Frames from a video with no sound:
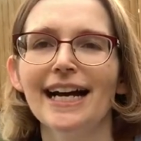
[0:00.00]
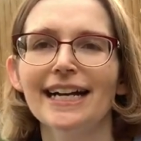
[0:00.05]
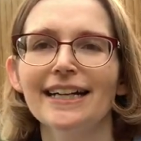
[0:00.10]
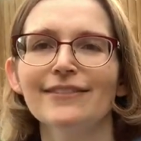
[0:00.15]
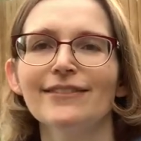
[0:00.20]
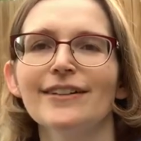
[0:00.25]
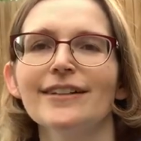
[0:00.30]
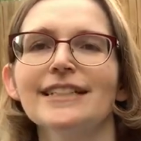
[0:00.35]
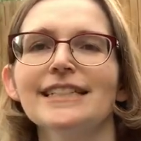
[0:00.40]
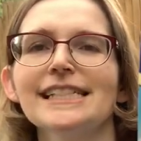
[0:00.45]

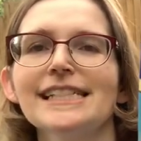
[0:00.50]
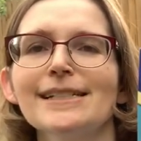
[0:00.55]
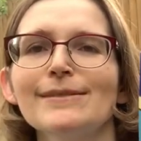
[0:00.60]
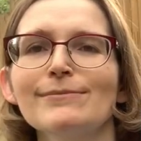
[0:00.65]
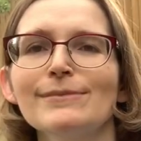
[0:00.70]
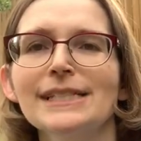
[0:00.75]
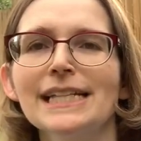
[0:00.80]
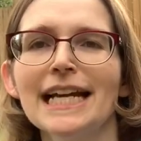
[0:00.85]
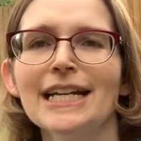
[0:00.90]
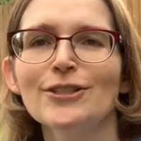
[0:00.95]
have some
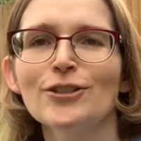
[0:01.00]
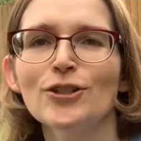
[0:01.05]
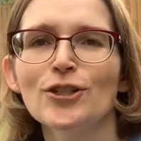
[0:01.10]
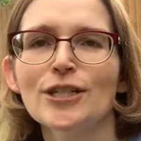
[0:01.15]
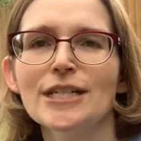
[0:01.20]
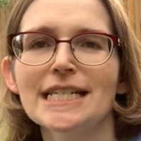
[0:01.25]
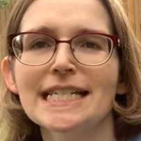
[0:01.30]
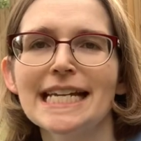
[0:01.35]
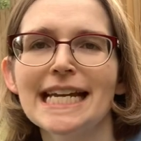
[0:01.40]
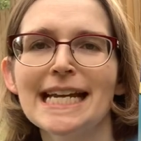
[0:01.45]

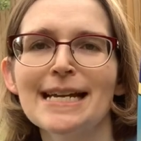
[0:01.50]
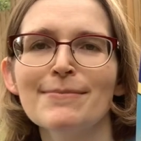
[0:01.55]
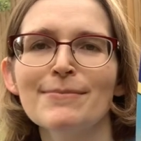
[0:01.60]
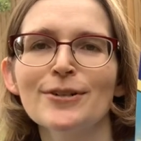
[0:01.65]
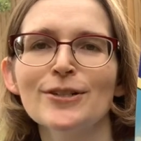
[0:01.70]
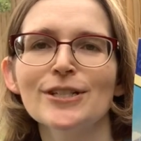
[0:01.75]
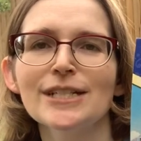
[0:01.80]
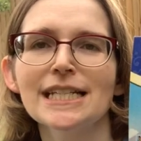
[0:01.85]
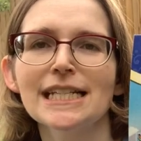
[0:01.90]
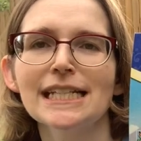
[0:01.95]
tension
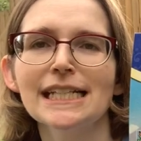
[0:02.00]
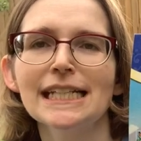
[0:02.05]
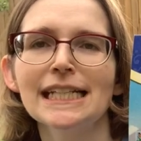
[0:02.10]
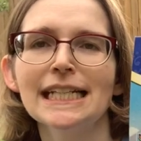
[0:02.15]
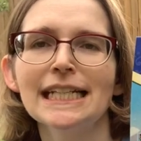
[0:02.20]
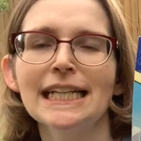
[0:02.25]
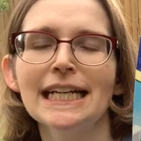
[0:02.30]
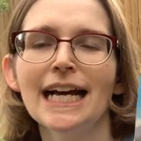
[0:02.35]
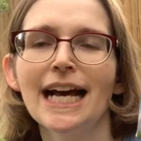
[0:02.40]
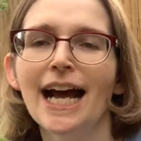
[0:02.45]
tamer
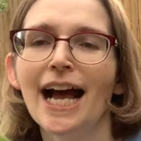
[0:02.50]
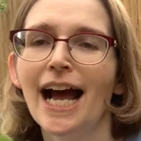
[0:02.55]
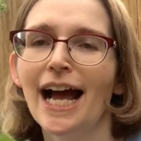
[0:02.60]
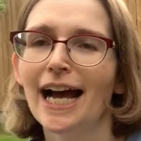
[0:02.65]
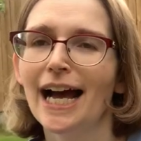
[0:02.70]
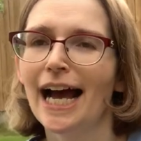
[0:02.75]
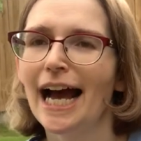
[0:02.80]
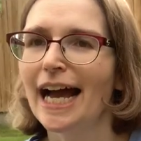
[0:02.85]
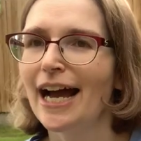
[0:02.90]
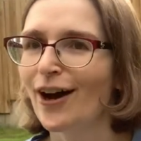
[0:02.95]
tea.
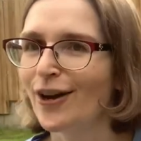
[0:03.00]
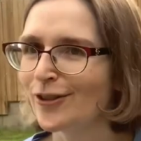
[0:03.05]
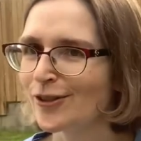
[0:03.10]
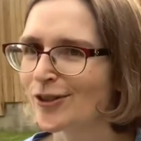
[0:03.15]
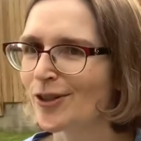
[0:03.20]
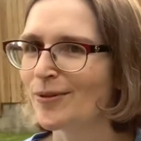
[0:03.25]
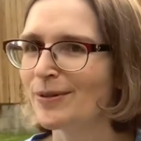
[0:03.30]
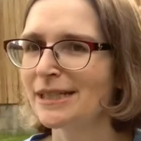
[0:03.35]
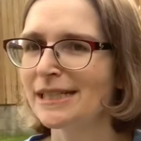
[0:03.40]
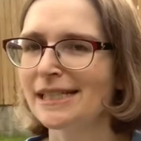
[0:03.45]
I
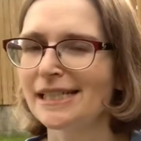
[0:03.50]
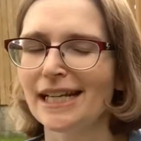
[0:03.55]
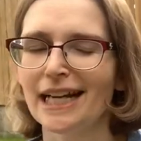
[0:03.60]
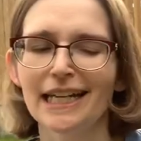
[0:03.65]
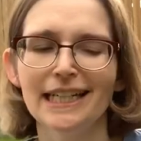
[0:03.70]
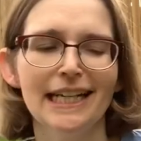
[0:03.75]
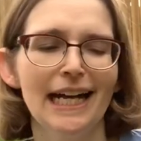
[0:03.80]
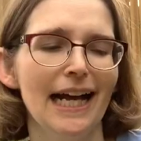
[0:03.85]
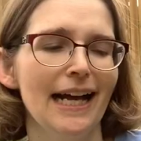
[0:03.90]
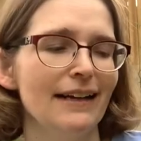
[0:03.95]
also inside
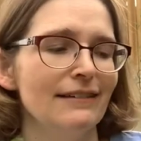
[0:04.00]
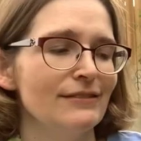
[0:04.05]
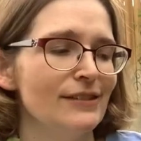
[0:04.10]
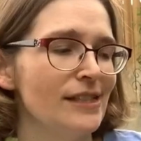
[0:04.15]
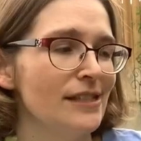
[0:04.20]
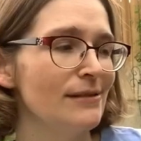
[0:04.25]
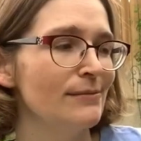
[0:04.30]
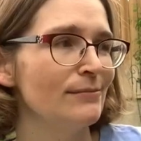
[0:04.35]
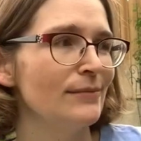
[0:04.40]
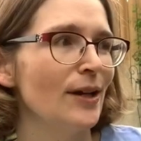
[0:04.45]
have
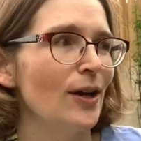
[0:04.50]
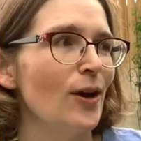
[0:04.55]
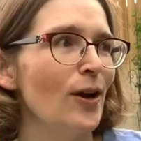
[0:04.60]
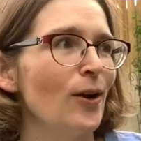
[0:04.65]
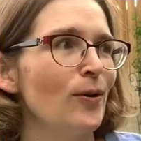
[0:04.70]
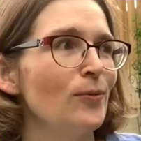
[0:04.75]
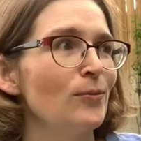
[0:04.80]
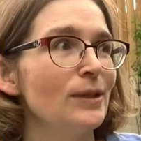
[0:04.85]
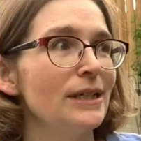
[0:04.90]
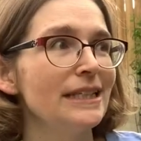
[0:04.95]
some
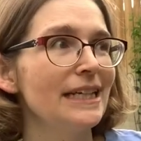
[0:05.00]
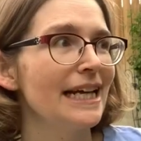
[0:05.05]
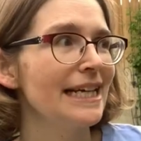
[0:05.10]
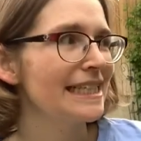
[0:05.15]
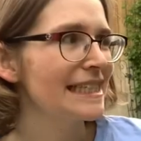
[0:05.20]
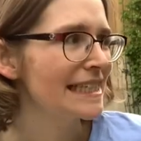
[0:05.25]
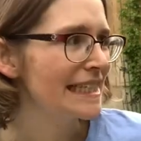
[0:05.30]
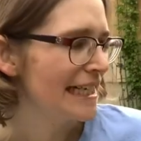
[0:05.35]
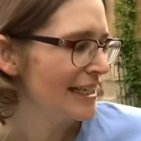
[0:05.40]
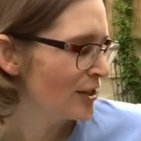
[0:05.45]

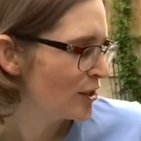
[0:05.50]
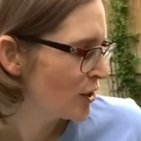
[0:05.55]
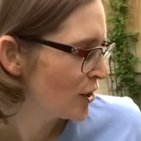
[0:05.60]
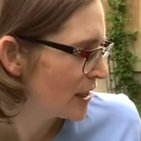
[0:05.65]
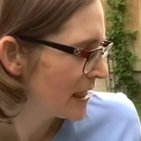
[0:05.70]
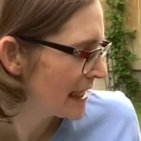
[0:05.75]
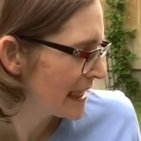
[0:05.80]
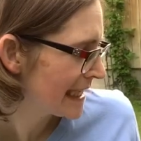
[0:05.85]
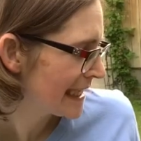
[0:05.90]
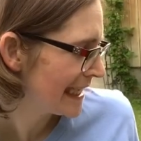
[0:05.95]

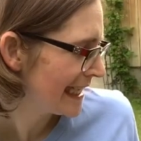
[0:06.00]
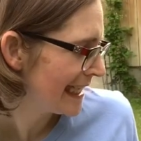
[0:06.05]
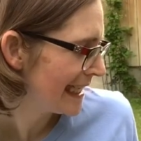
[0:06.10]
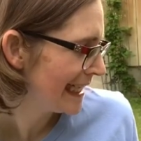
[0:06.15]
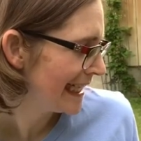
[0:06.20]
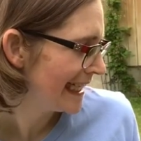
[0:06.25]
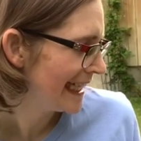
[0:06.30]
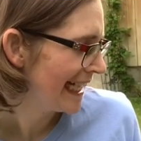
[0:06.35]
relaxation tea